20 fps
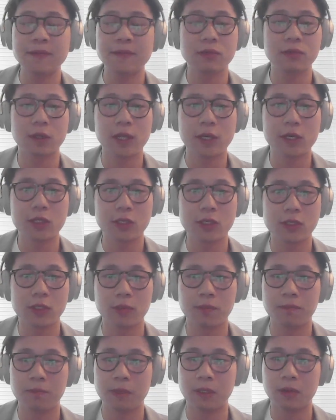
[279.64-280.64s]
have some
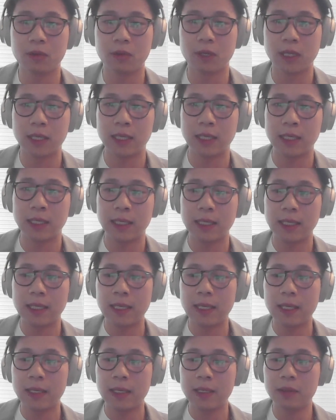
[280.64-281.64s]
relationship between
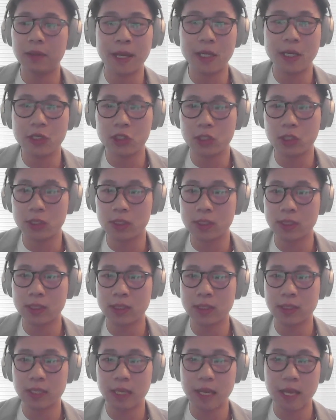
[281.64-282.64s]
the
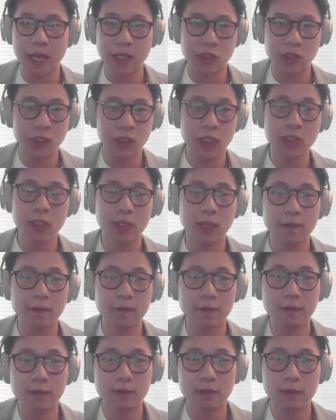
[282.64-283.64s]
patient's education
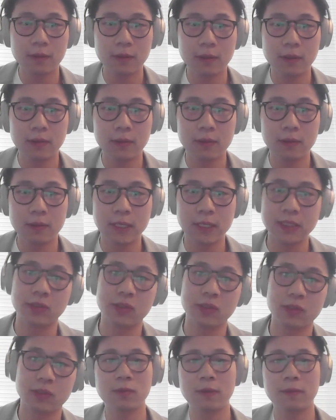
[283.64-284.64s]
level.
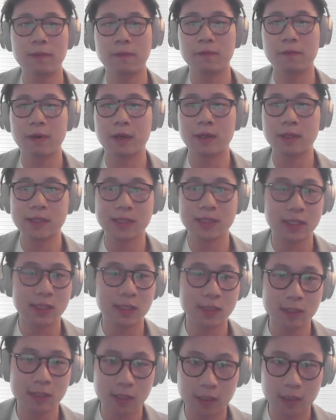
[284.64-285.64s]
Let's assuming from
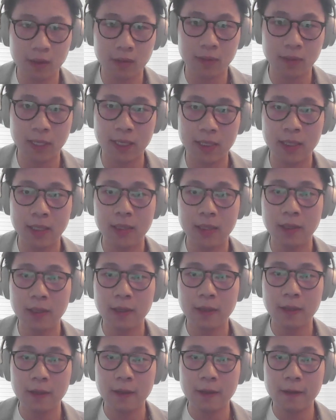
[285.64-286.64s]
statistical data,
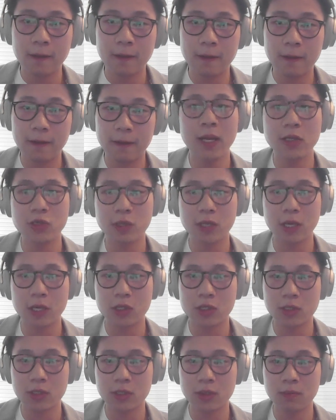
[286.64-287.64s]
higher
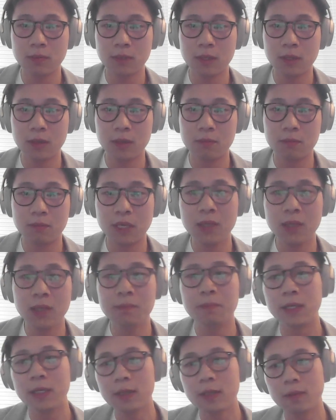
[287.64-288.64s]
education
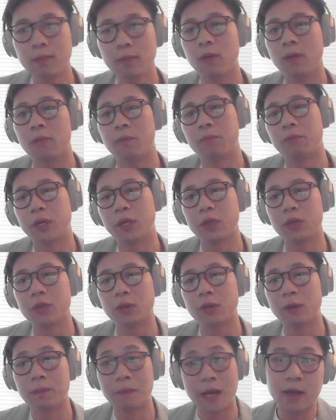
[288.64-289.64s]
maybe will
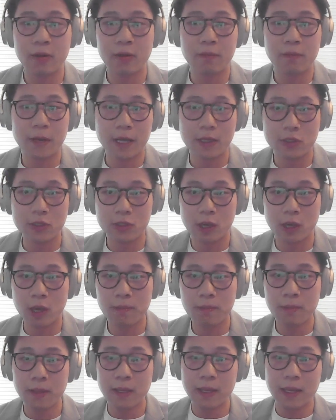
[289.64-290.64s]
bring you a higher paid
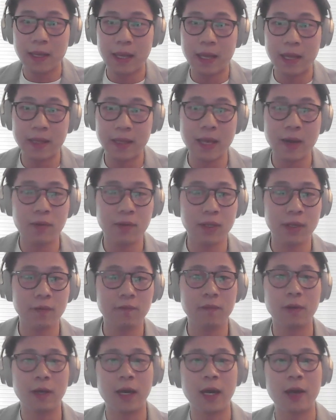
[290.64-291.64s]
job, and that will
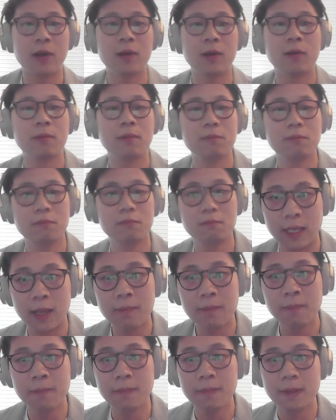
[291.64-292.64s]
give you a higher
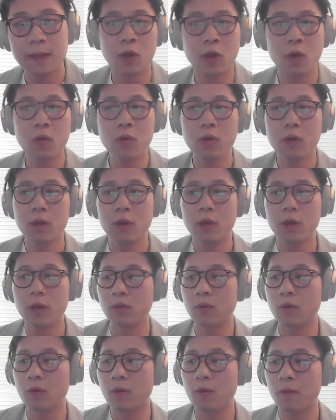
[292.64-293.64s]
income. So
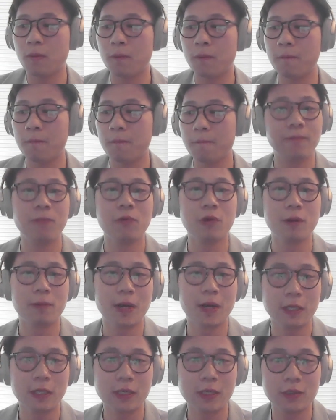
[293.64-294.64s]
you will have
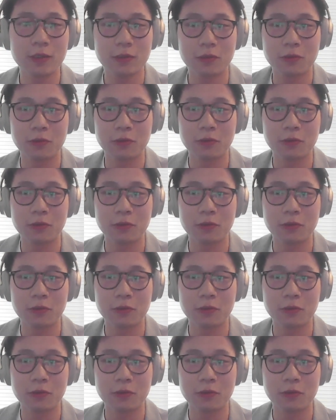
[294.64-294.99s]
more money